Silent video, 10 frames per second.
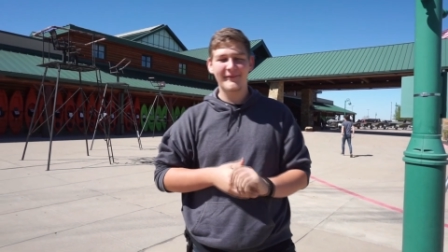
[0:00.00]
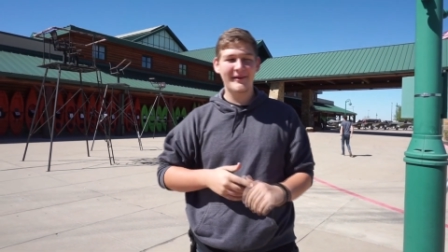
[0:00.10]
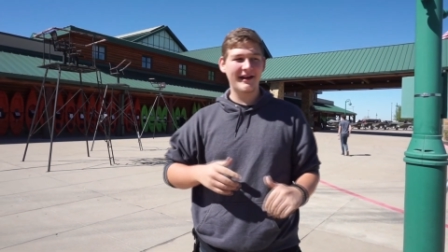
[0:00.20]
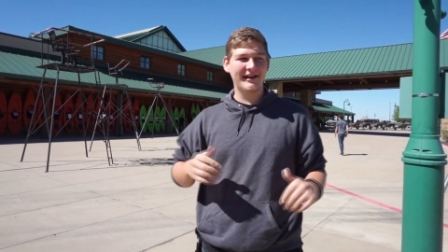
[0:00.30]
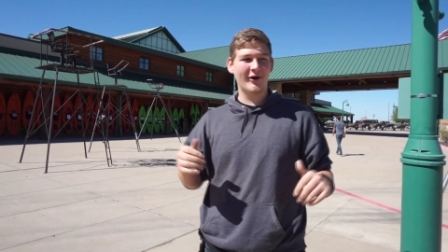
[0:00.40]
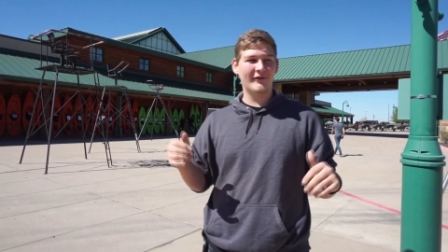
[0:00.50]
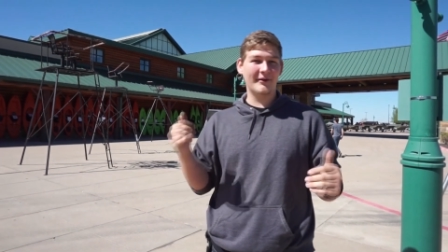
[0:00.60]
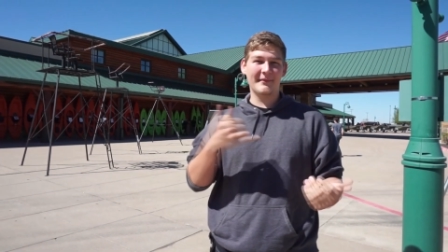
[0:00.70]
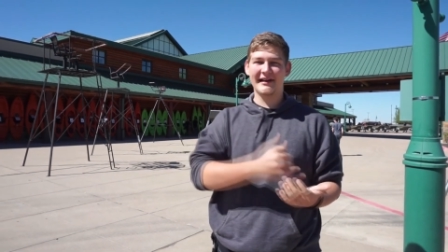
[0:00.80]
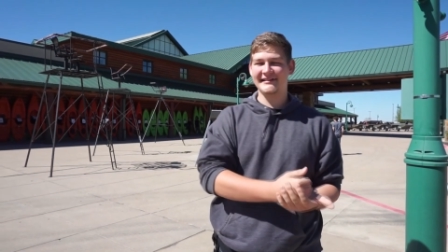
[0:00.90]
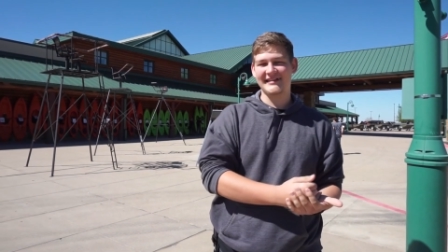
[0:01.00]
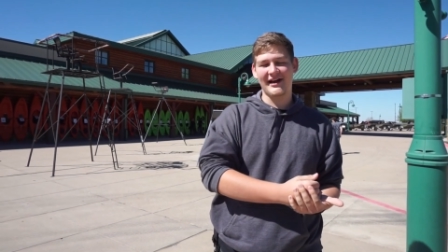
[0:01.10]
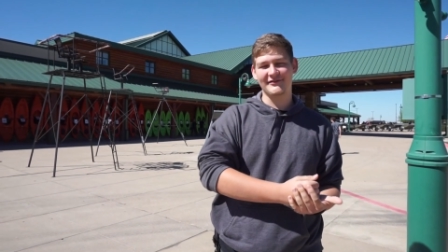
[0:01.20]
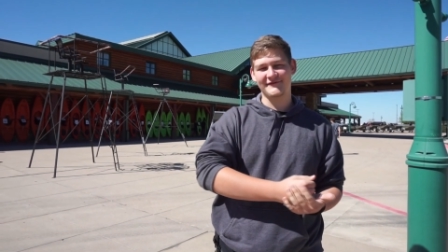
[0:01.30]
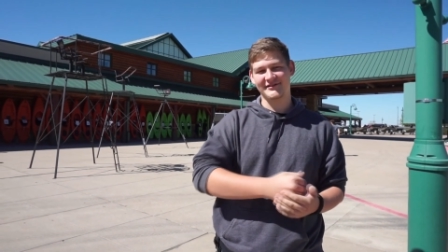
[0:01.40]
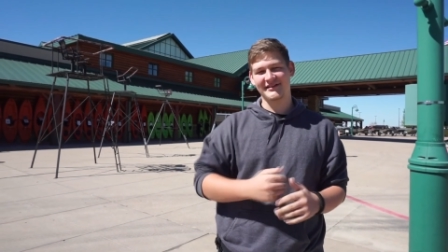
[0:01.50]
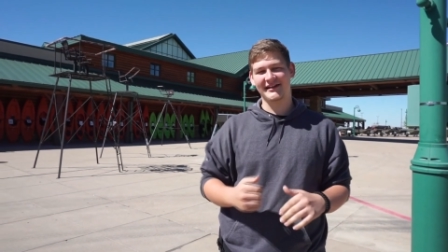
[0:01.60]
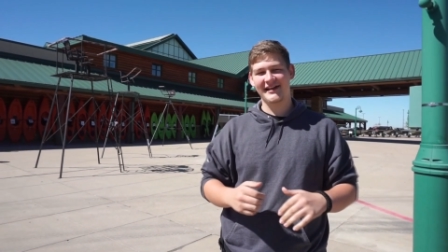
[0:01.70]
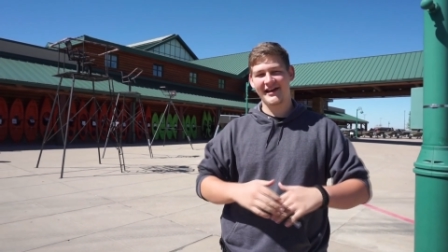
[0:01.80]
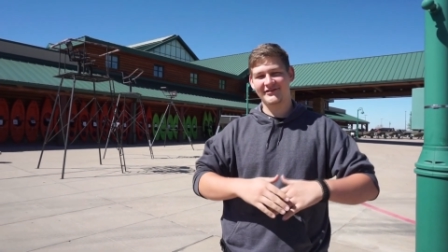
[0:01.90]
Been over at Micah's house for
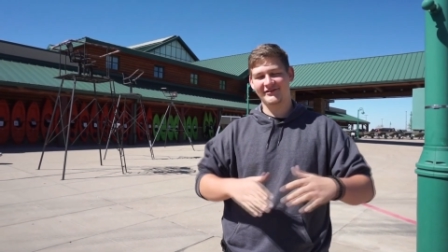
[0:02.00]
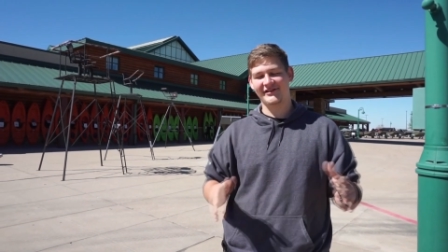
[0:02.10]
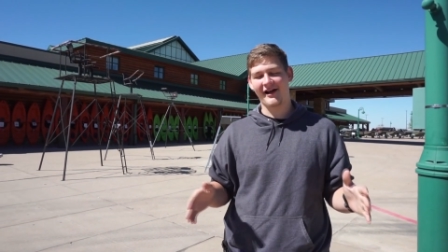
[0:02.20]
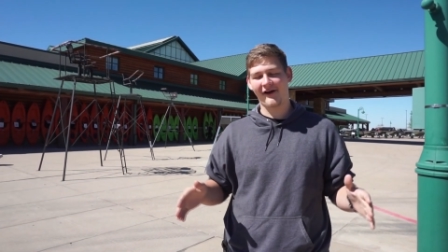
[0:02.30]
Sunday. Took a day